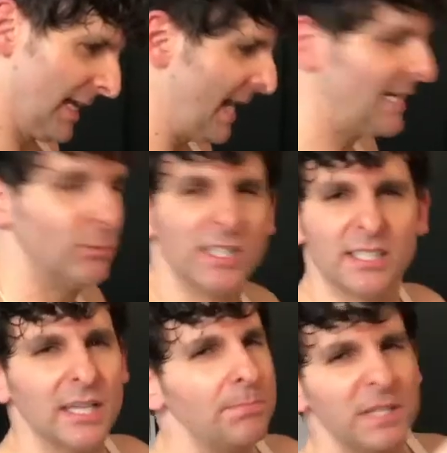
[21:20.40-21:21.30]
it was
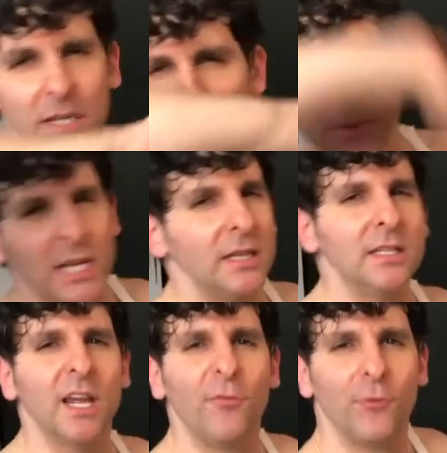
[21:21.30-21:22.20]
something completely
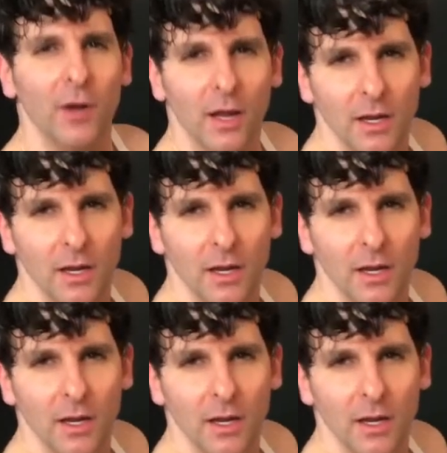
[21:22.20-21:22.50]
different.